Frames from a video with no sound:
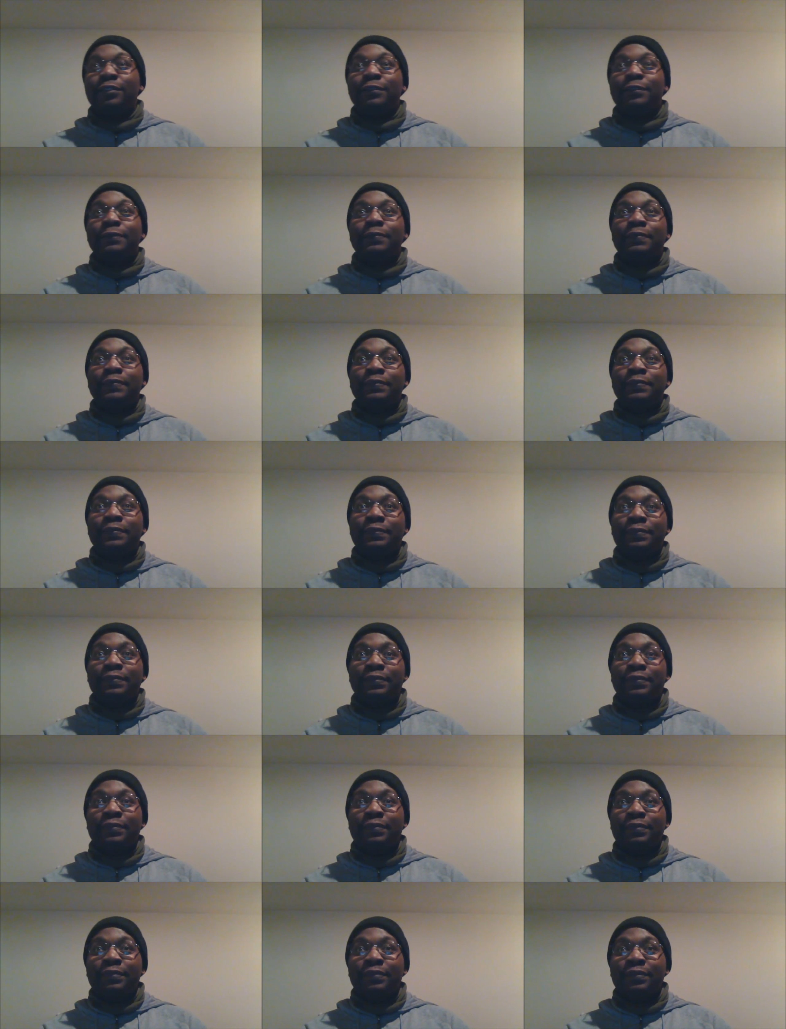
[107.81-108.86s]

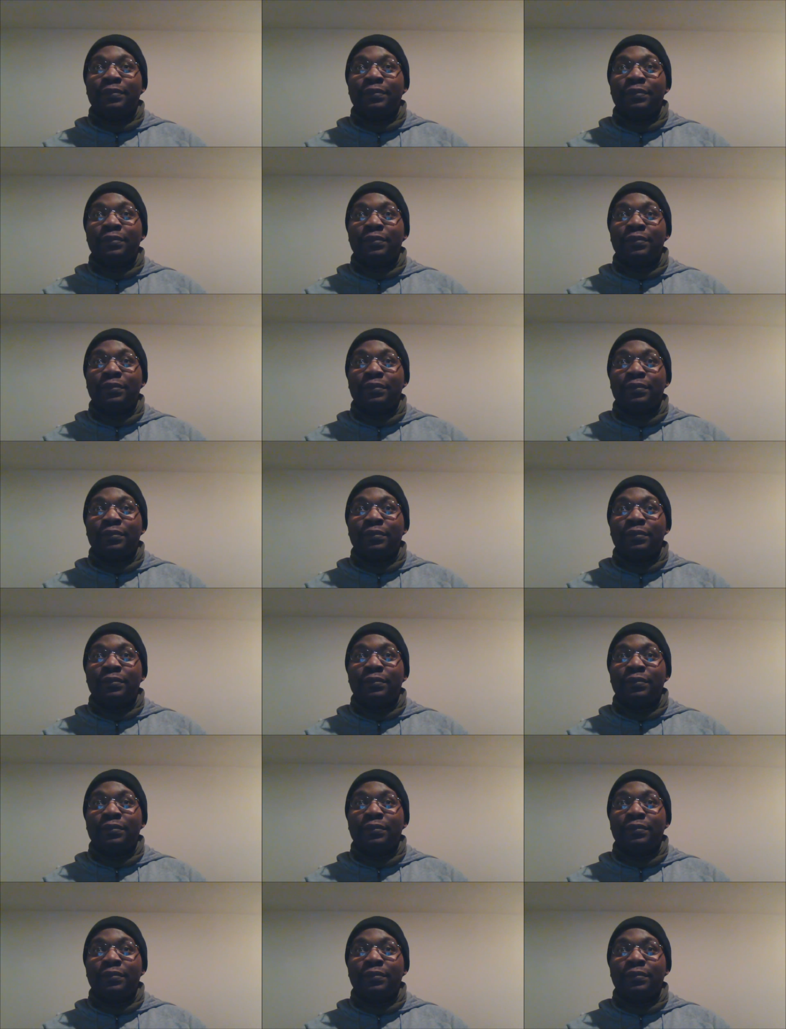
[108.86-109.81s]
(silence)